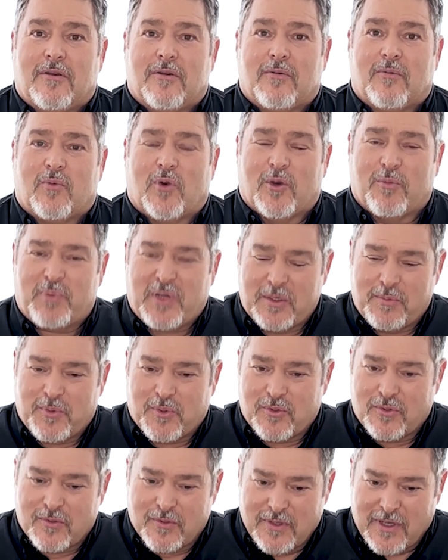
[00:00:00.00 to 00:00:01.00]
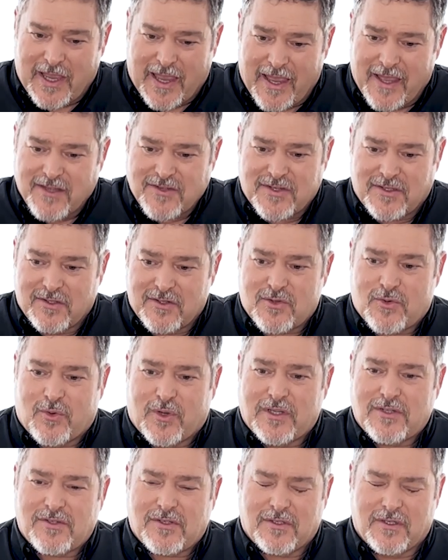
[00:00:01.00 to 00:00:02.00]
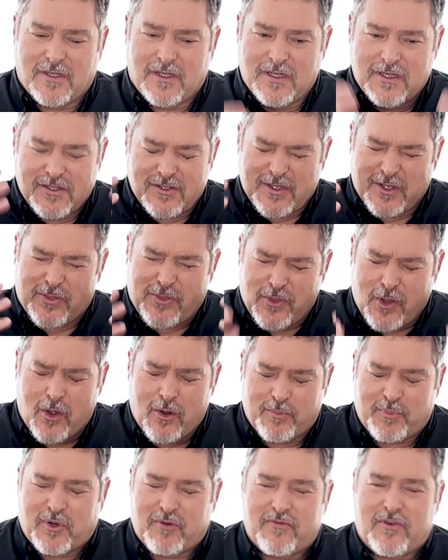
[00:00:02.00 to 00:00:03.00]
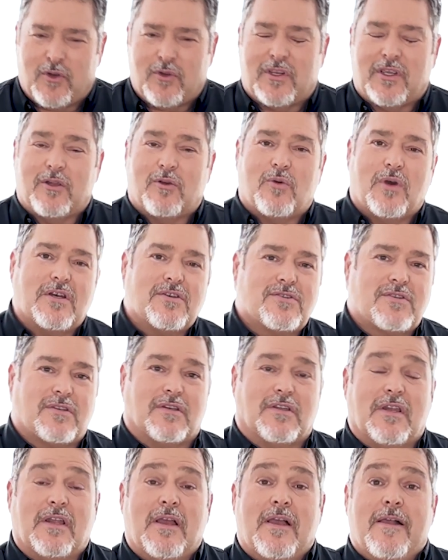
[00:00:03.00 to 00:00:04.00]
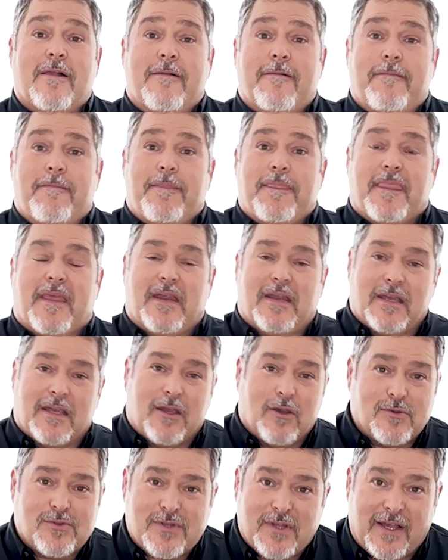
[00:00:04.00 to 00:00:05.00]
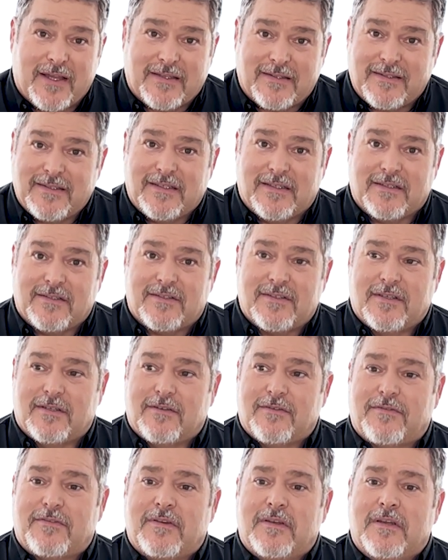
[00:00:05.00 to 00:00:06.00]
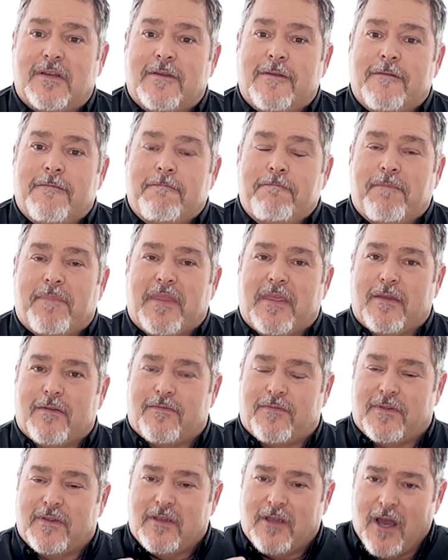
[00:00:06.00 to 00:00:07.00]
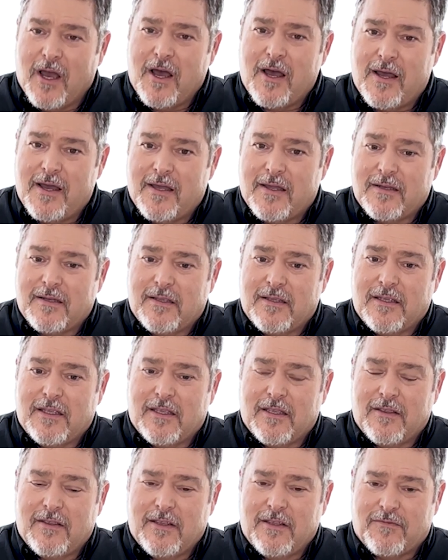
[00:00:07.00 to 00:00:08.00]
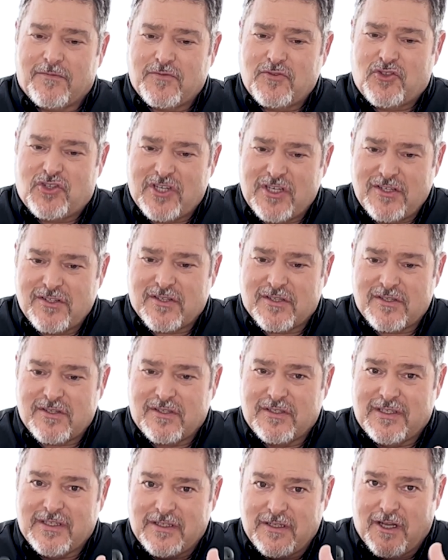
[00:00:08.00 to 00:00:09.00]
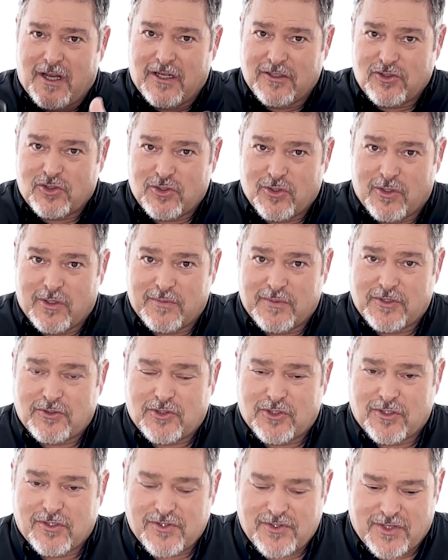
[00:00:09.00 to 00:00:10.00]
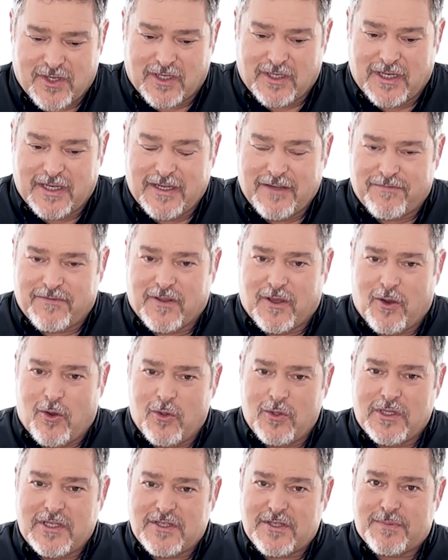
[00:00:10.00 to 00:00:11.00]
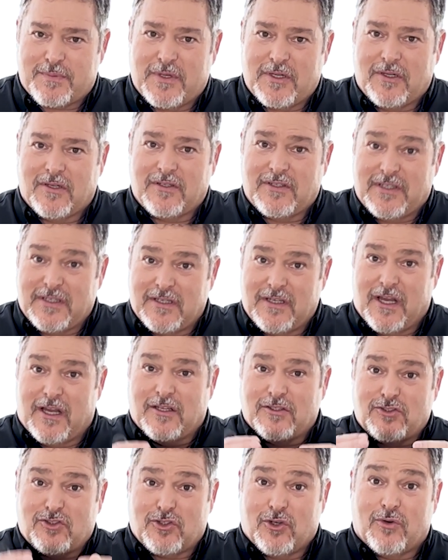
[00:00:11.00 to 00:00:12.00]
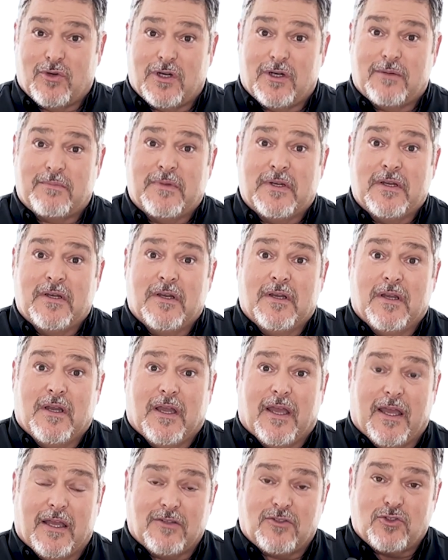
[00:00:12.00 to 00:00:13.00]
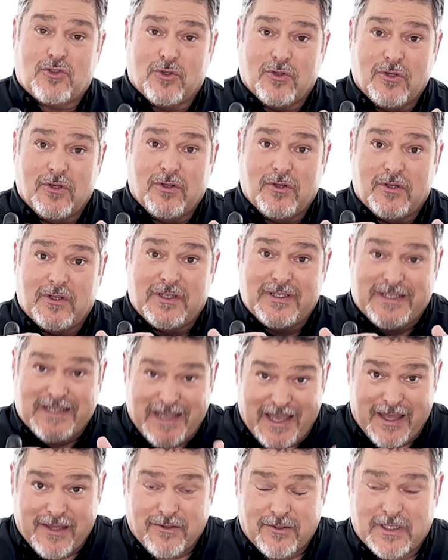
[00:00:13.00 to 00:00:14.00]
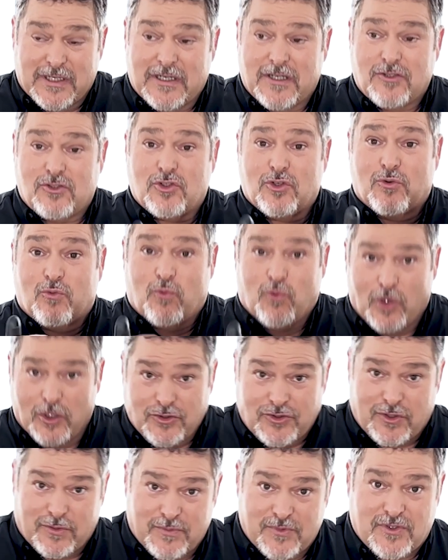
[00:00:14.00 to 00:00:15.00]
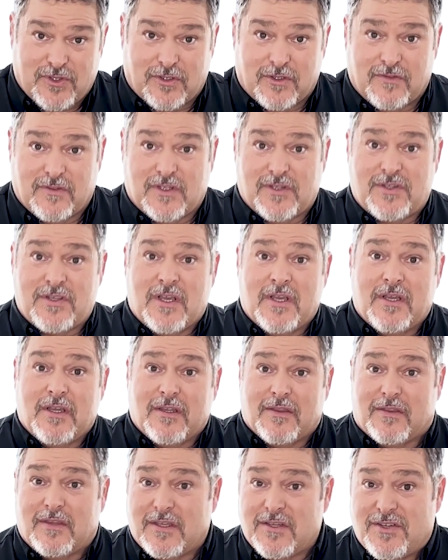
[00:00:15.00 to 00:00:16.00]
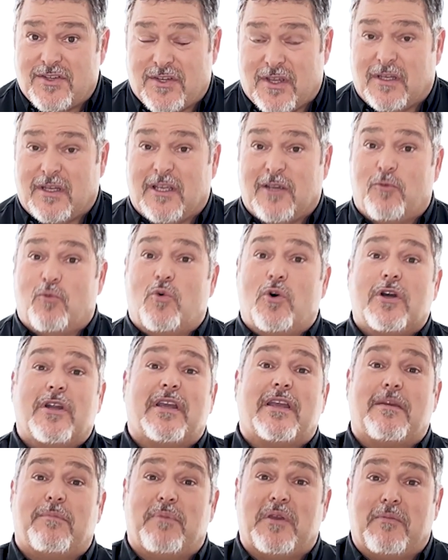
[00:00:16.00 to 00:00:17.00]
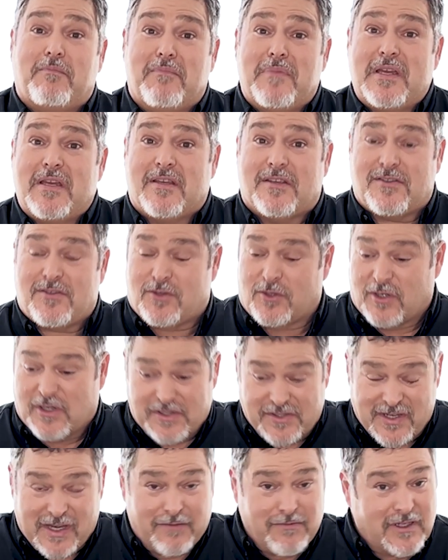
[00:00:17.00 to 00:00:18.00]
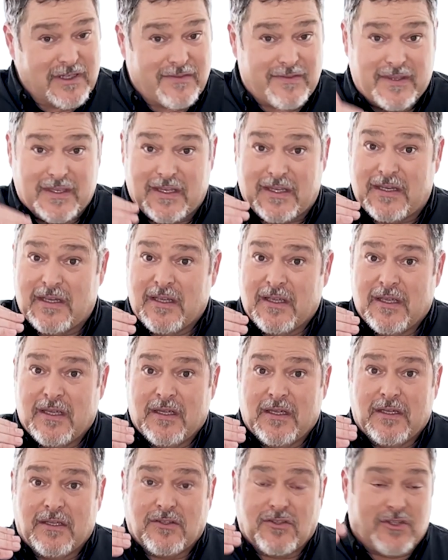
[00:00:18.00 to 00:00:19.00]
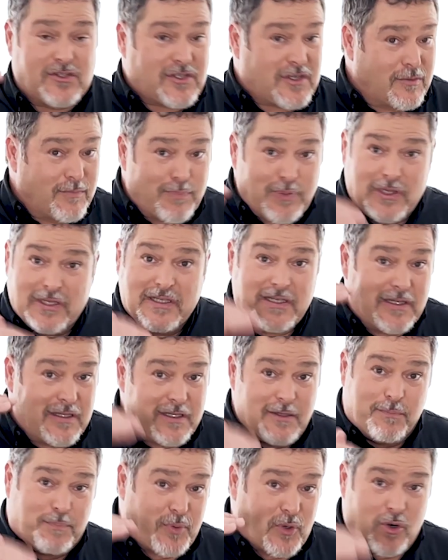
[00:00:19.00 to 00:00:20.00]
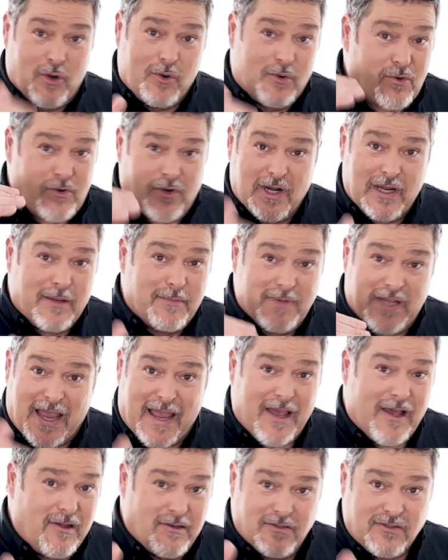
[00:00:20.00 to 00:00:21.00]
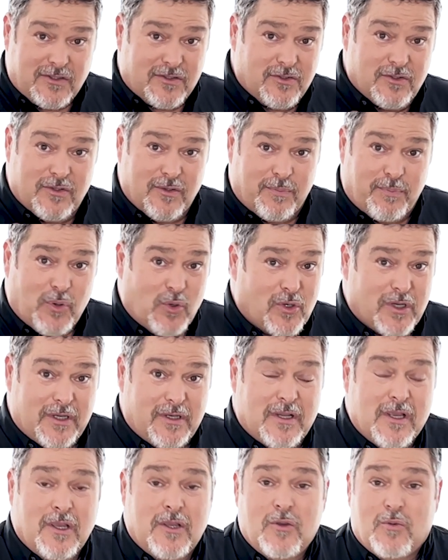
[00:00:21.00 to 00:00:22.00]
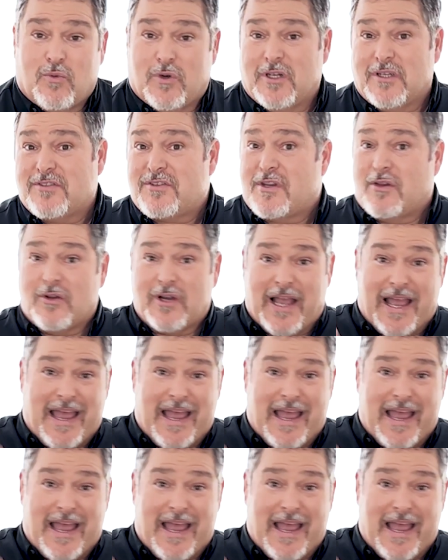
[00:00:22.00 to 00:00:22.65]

where people ask this question, and it's a thought provoking question, and it goes like this If if God, if Jesus did not show up to church Sunday, if the Holy Spirit did not show up at your gathering, at your worship service this Sunday, would he be missed or is everything just completely programmed out to the point where it's going to